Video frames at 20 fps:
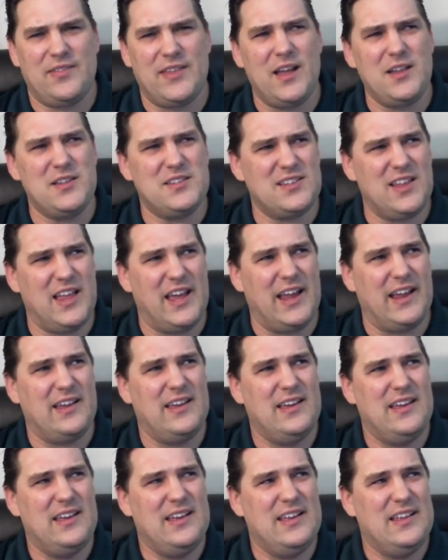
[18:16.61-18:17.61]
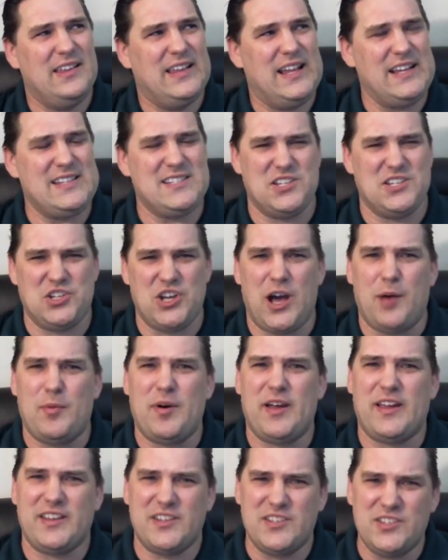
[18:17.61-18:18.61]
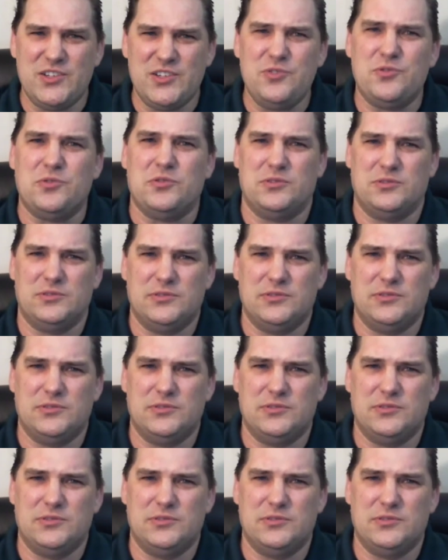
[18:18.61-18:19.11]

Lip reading: That's a job I could do.